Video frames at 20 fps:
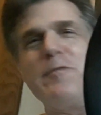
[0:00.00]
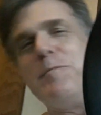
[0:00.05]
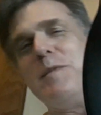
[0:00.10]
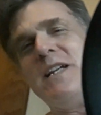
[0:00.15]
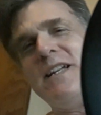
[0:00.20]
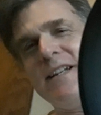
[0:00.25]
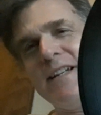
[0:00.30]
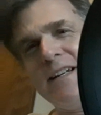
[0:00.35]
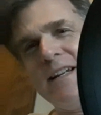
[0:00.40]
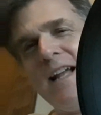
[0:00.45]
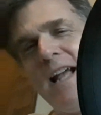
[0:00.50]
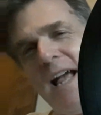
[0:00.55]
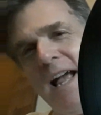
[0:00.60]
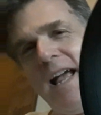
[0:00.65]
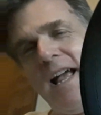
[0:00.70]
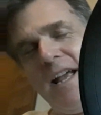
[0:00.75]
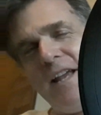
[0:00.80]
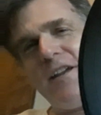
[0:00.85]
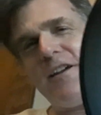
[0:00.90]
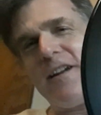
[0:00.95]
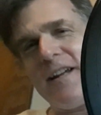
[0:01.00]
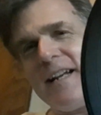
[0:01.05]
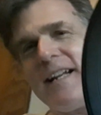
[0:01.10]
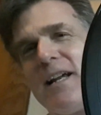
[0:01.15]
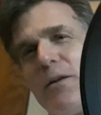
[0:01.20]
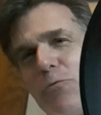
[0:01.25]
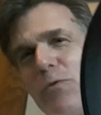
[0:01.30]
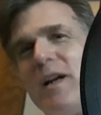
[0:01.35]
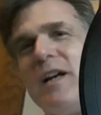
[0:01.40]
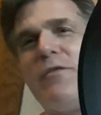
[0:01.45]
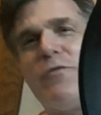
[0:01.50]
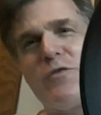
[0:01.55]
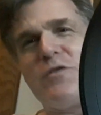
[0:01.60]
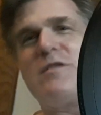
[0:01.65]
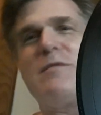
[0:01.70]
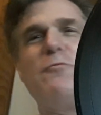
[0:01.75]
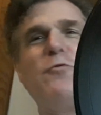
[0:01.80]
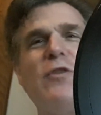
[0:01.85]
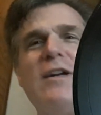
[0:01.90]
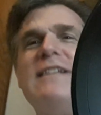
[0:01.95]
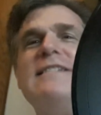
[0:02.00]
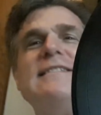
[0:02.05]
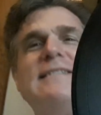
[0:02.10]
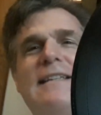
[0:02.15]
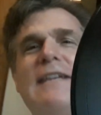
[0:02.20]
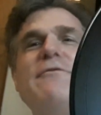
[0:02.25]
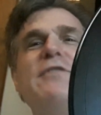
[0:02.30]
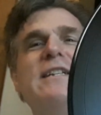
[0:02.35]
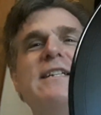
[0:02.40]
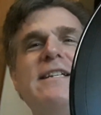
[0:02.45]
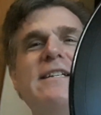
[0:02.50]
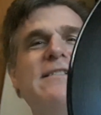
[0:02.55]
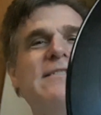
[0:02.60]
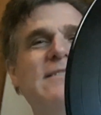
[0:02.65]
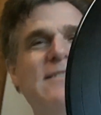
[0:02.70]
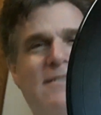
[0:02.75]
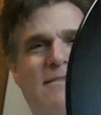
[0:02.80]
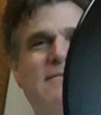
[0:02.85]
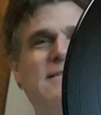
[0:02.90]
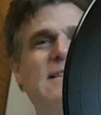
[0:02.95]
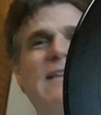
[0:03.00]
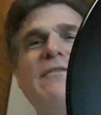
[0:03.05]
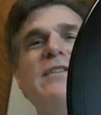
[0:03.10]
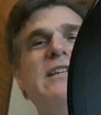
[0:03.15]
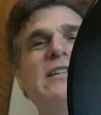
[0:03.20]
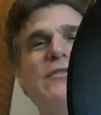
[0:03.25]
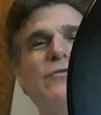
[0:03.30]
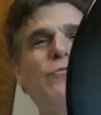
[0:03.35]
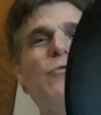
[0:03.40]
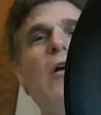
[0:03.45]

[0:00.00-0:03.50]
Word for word: being you're going to get ready for some great '70s '70s